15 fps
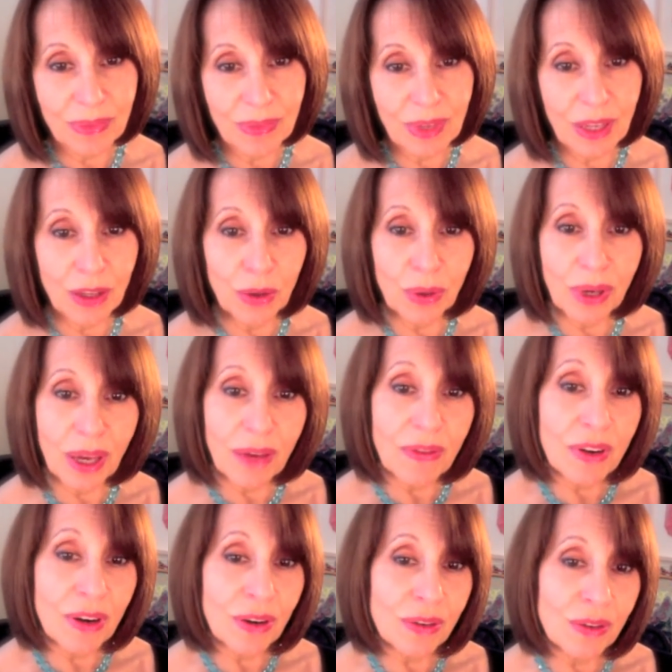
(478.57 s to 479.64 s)
That you give
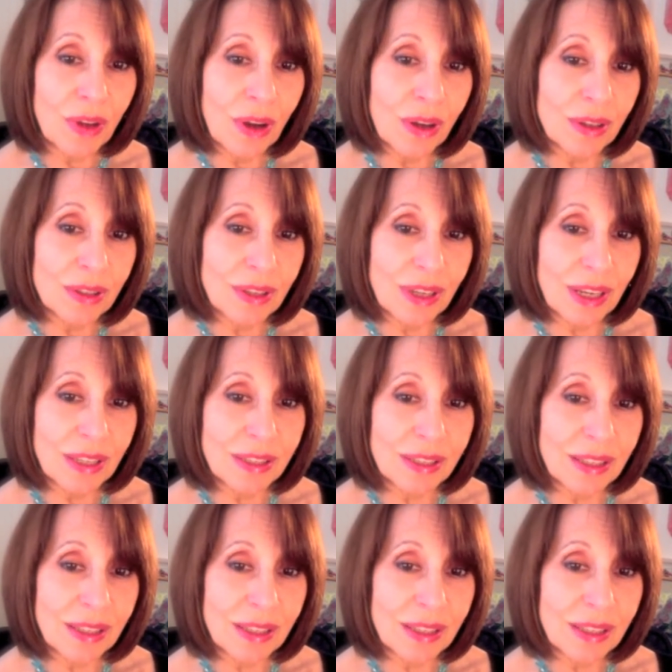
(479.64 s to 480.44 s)
it or not, it's